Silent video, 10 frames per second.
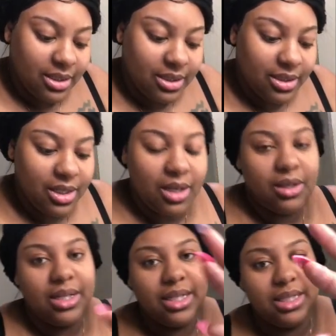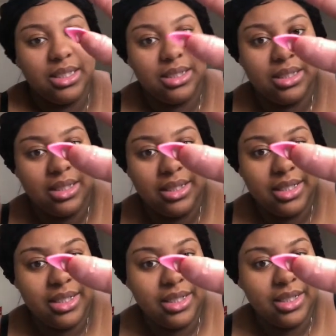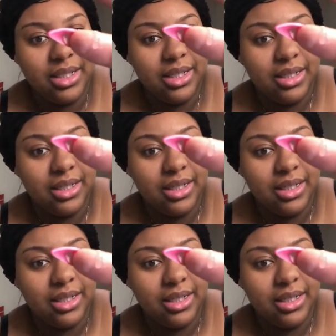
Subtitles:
So it's clear,